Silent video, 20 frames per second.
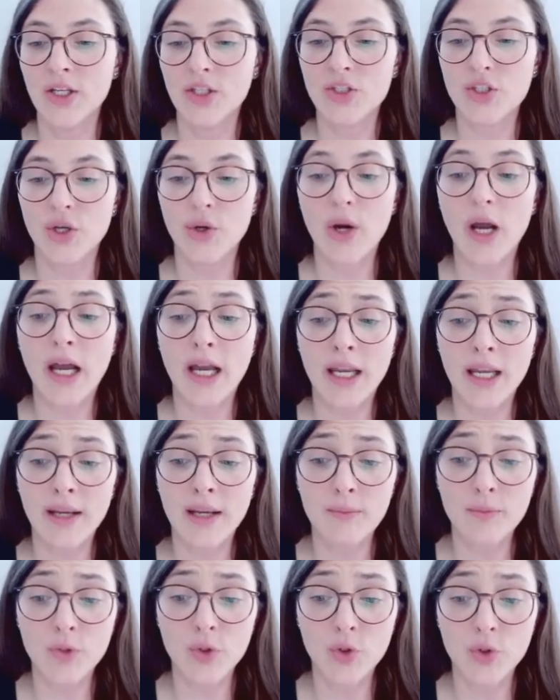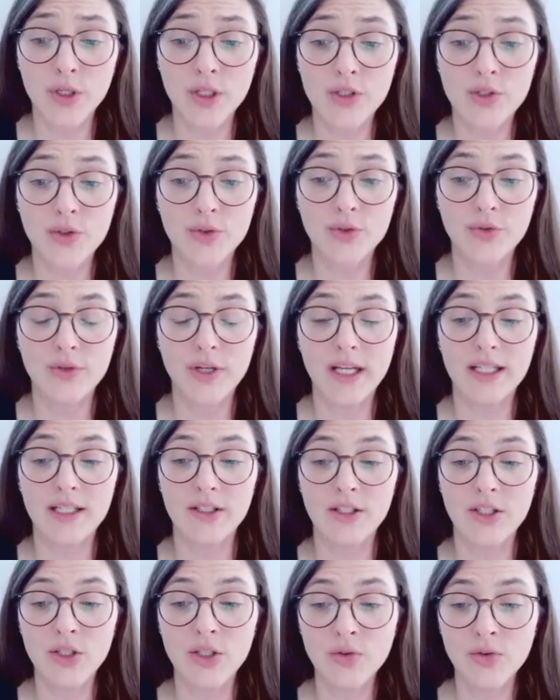So I'm going to create
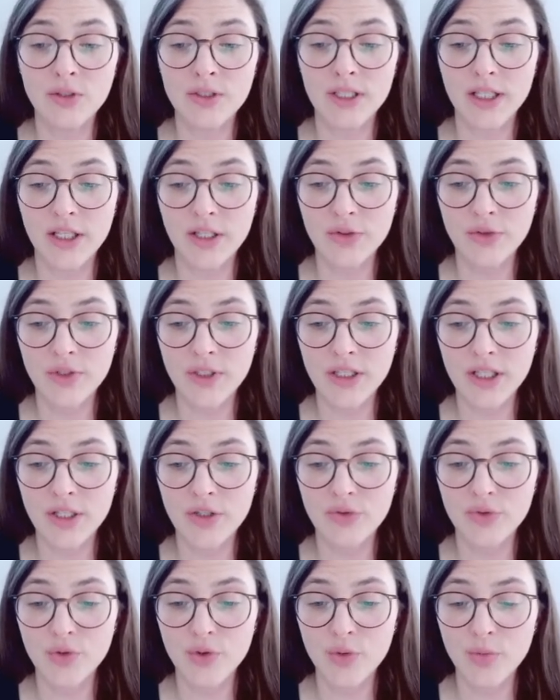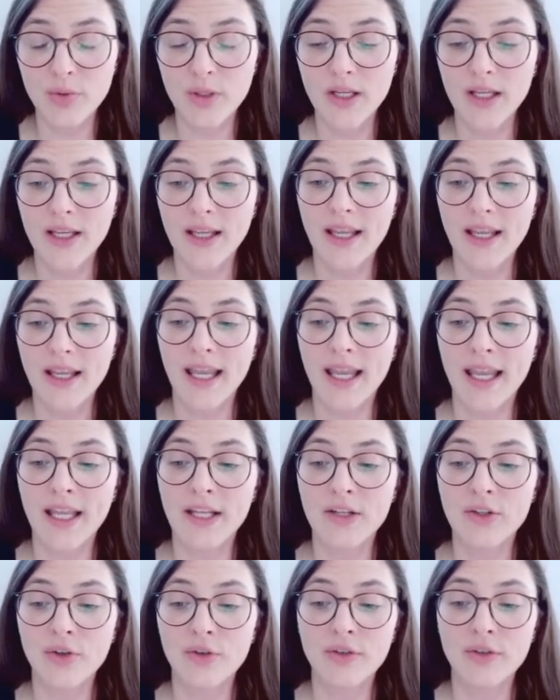a new security group,
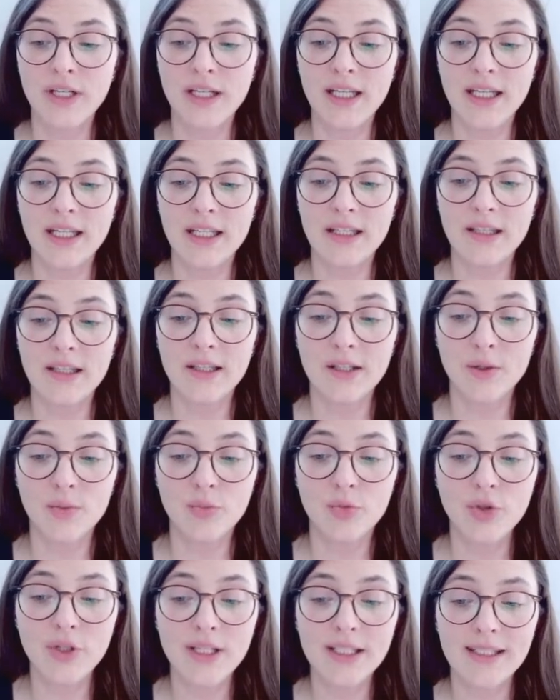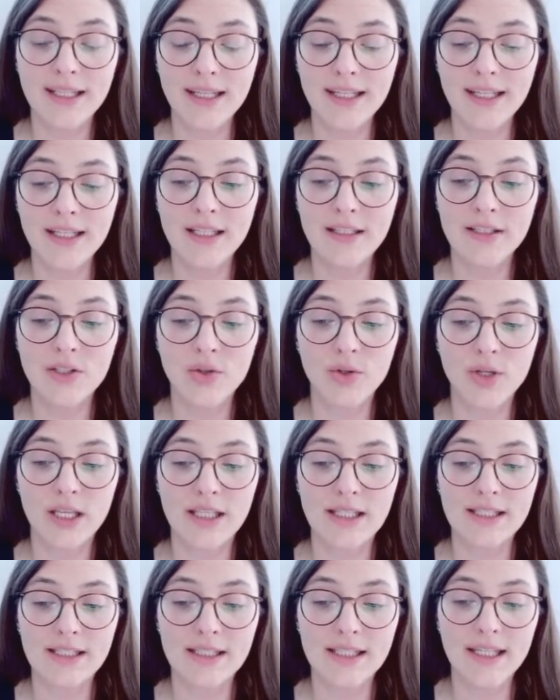and already in the pre-settings you
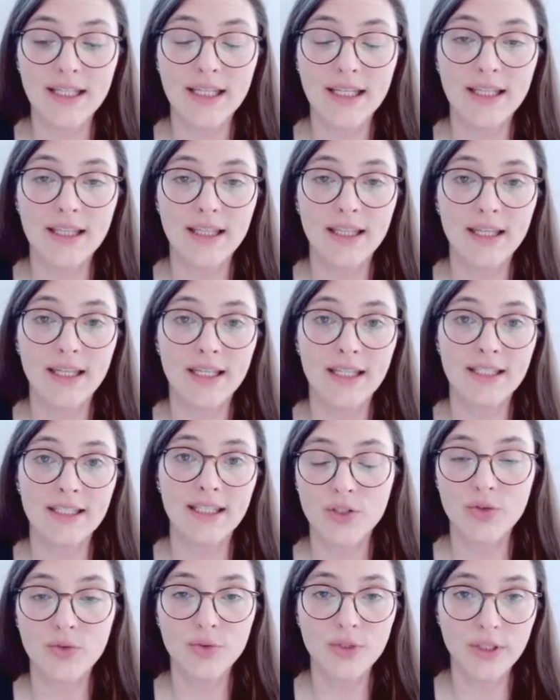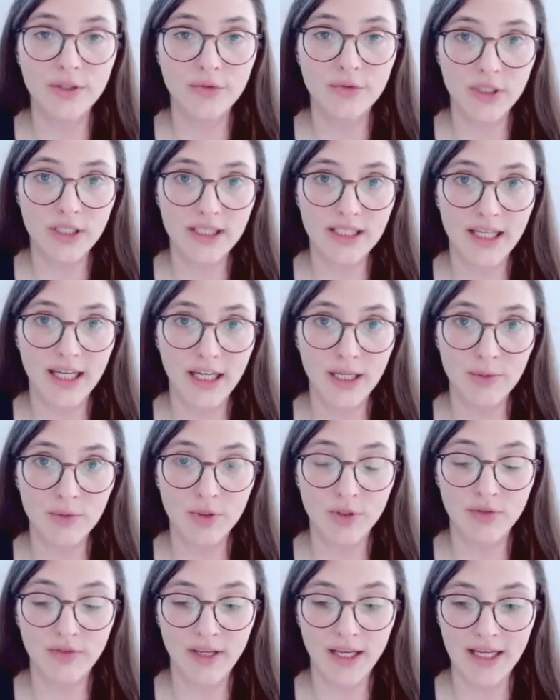can see that 2 different
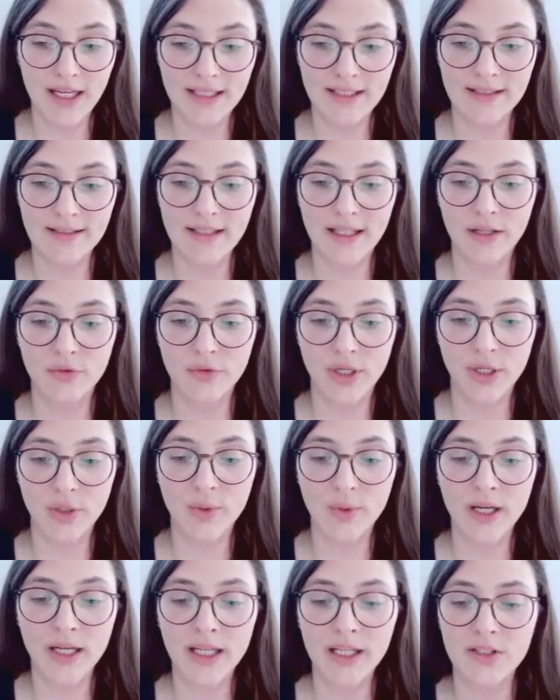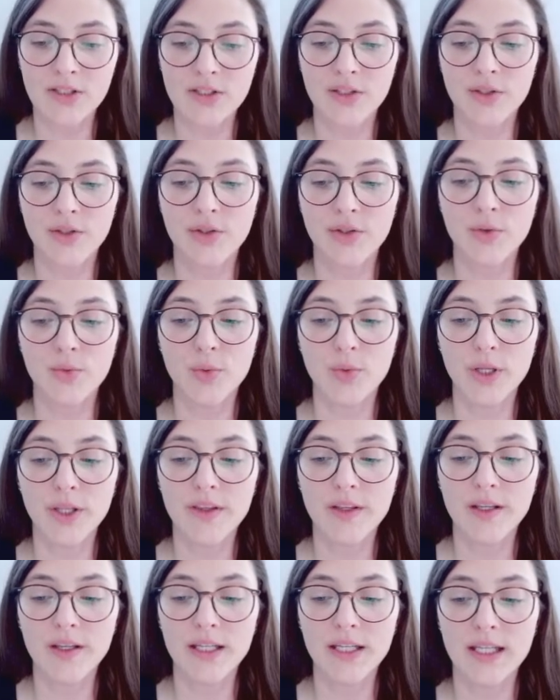types of access are required. So the
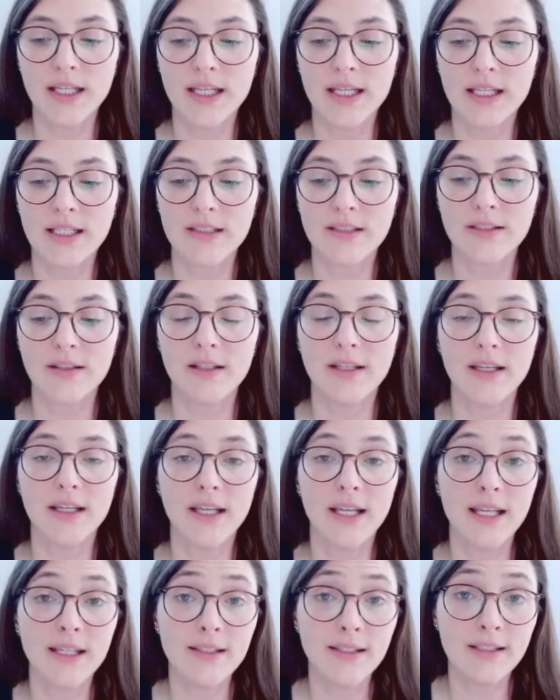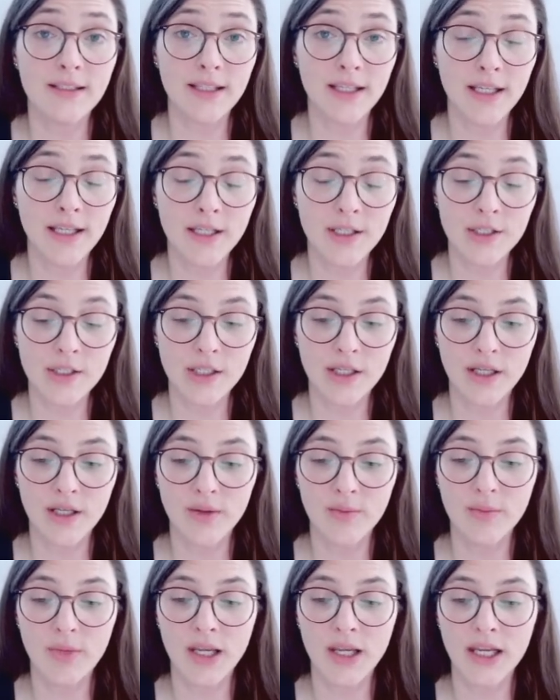one thing is the SSH
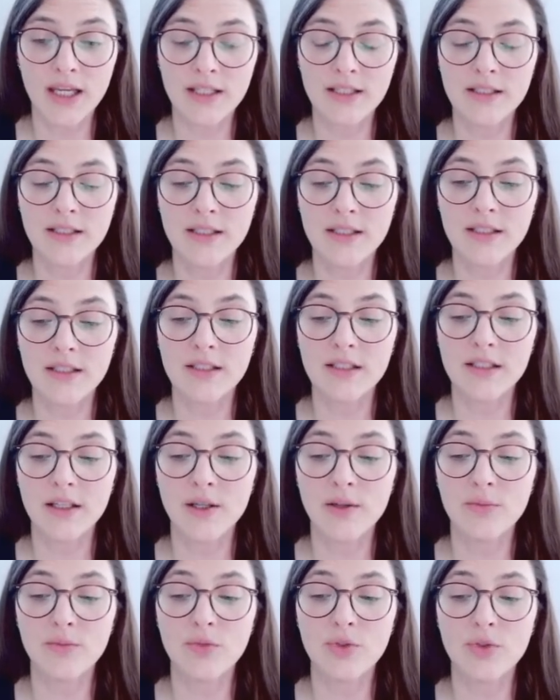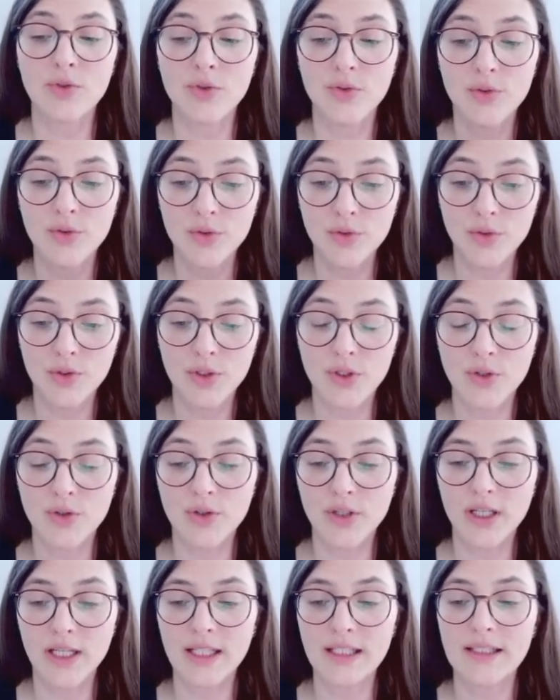access to
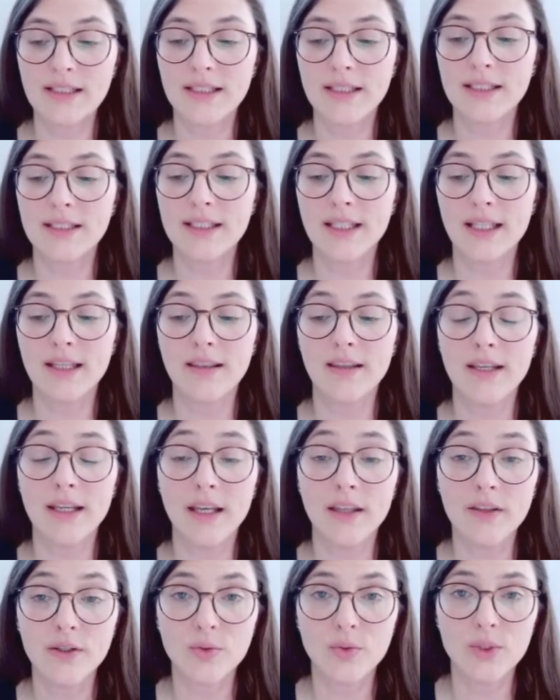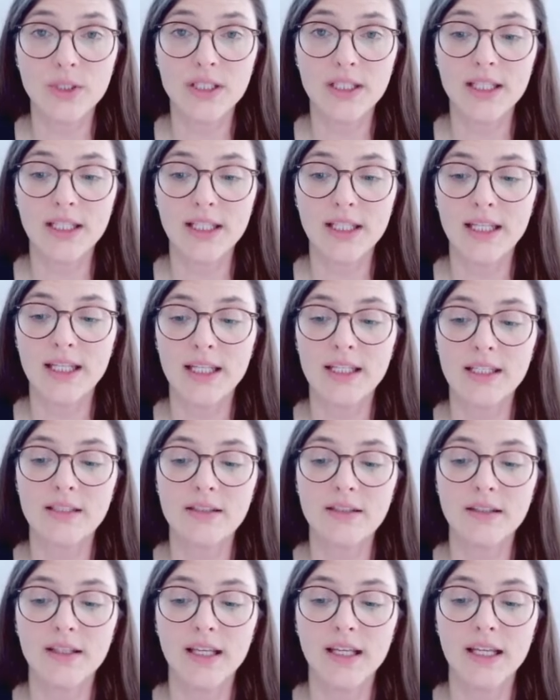your instance, and the other one
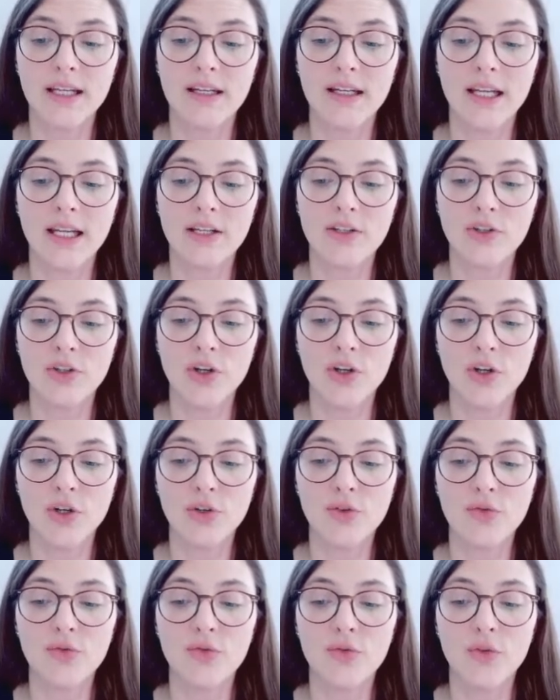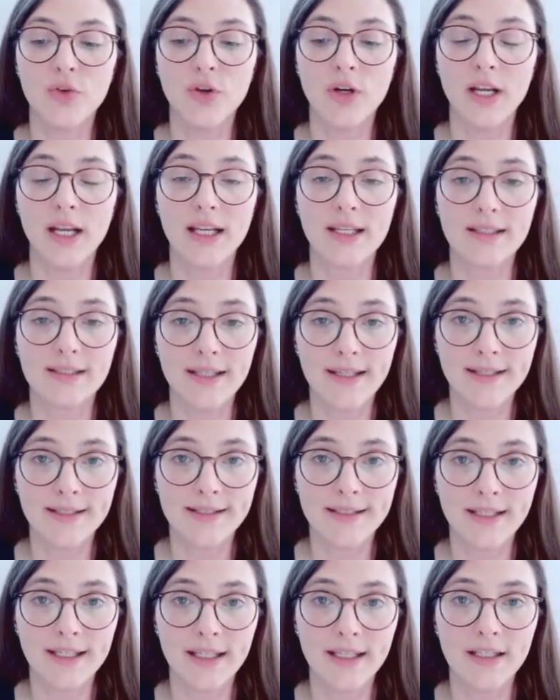is then later on for
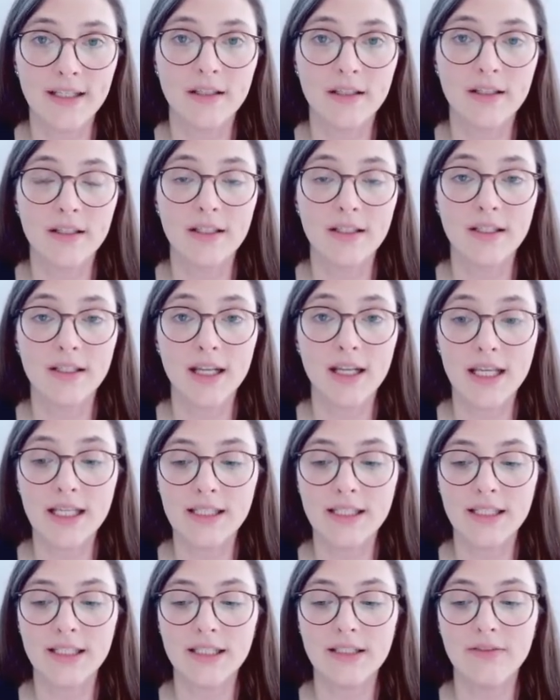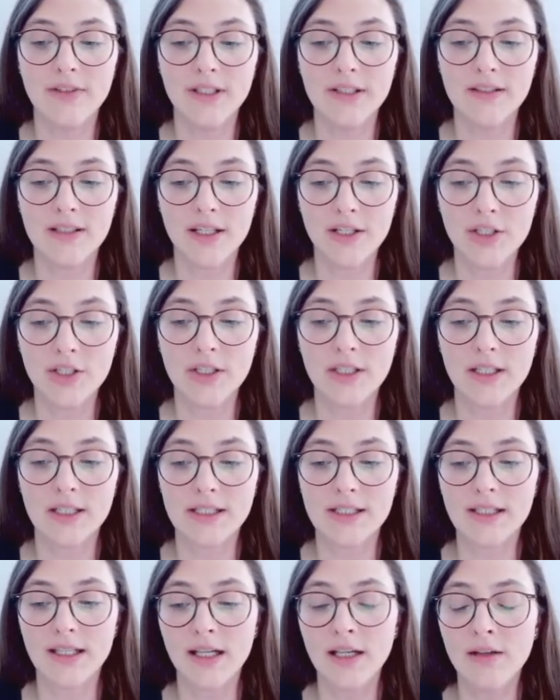accessing the Nice DCV session
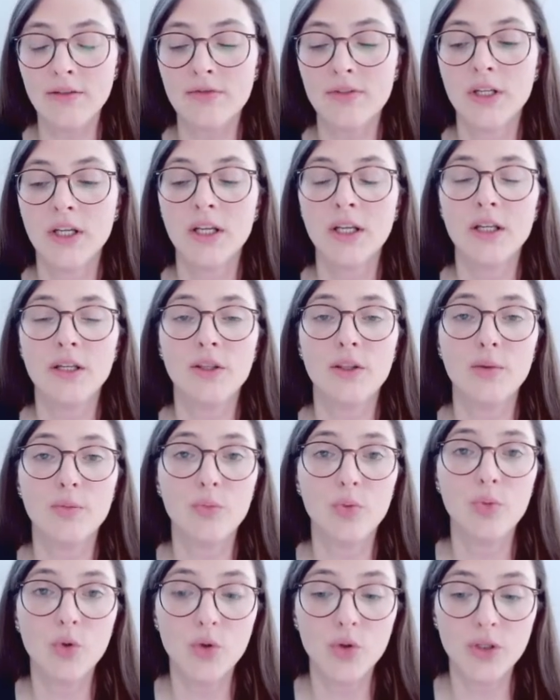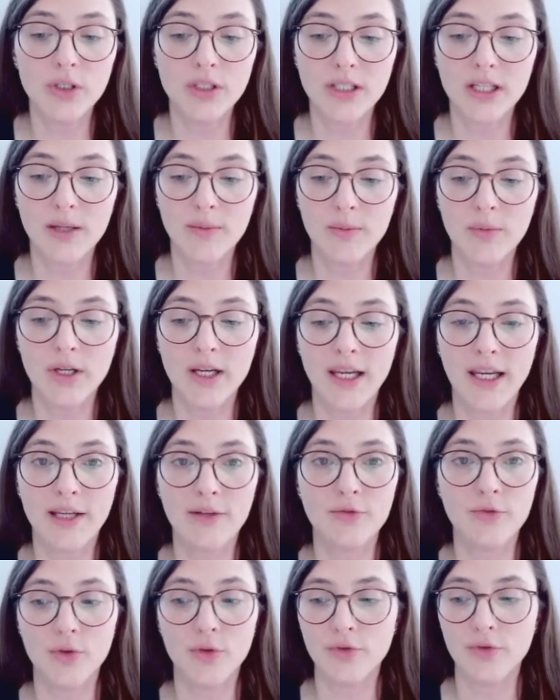itself, the port number
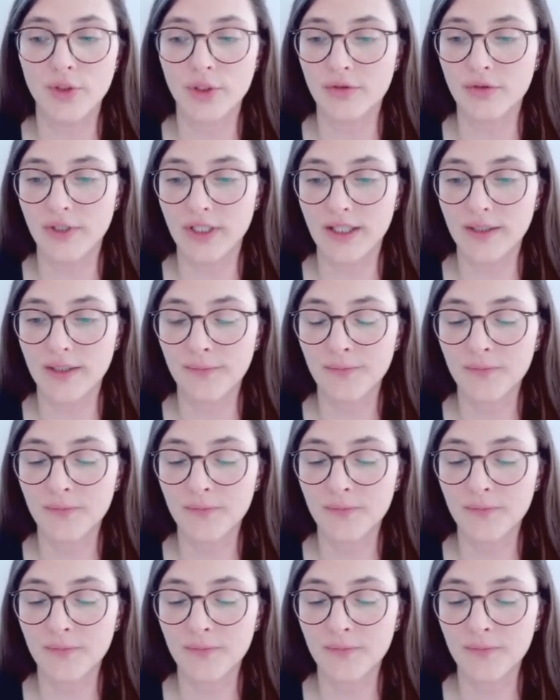8443.